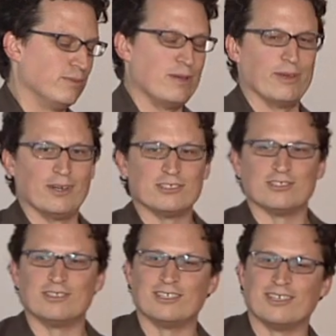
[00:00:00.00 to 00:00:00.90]
but maybe I'm not
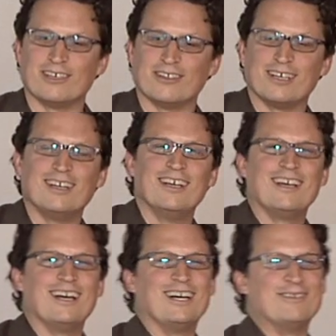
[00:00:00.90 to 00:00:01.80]
supposed to be talking about that,
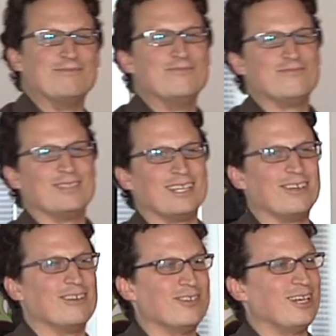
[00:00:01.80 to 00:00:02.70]
that they
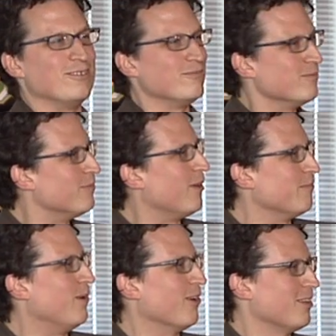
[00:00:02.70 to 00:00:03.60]
don't have a lot of
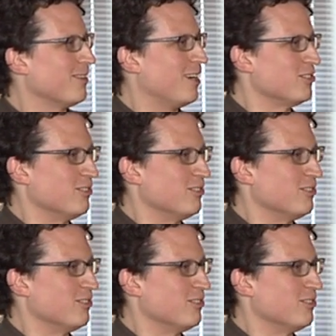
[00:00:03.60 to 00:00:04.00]
market there,